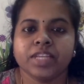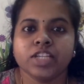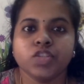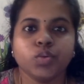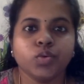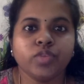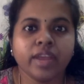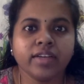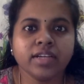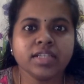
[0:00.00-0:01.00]
So
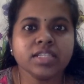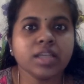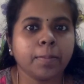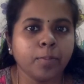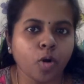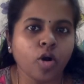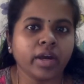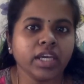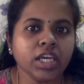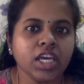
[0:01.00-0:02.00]
there is a
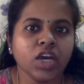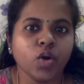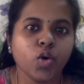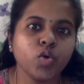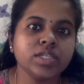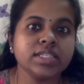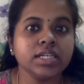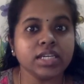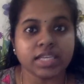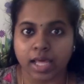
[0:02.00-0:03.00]
boy who is
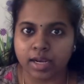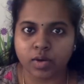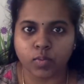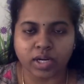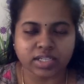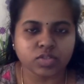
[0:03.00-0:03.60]
the elder one.